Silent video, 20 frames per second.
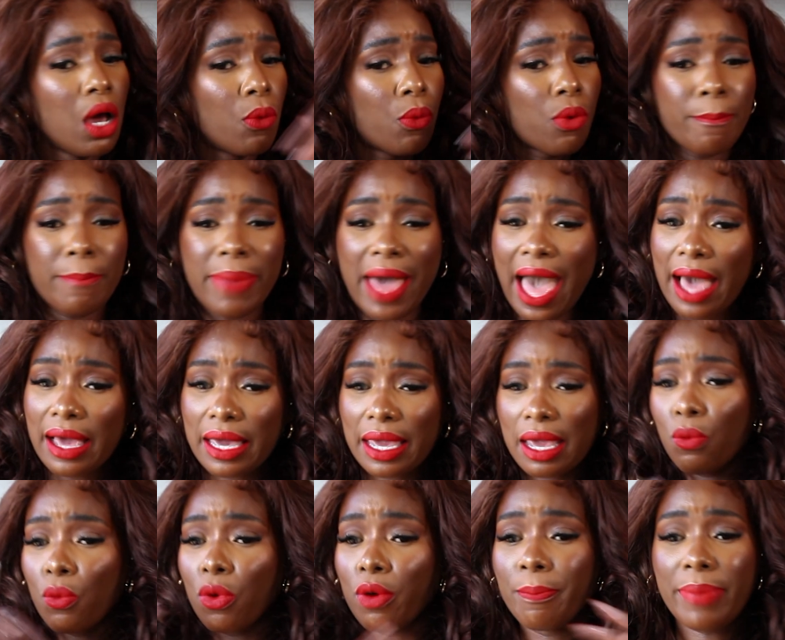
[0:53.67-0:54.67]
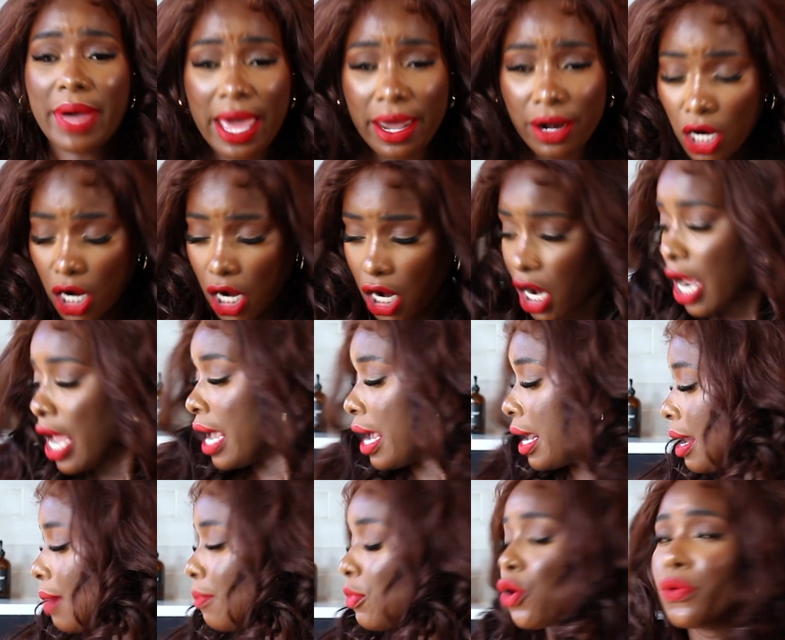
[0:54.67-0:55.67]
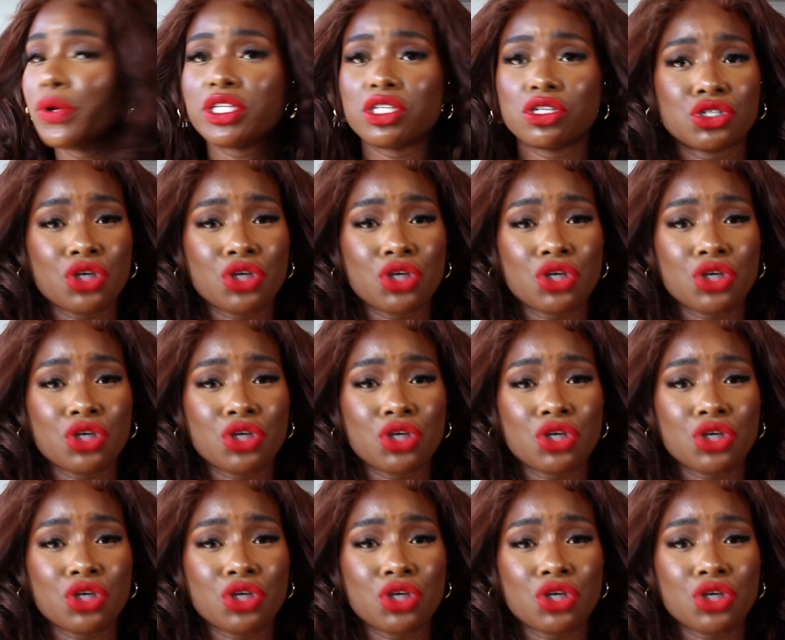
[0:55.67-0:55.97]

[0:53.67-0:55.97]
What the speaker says: We're back and we're better, and I'm going to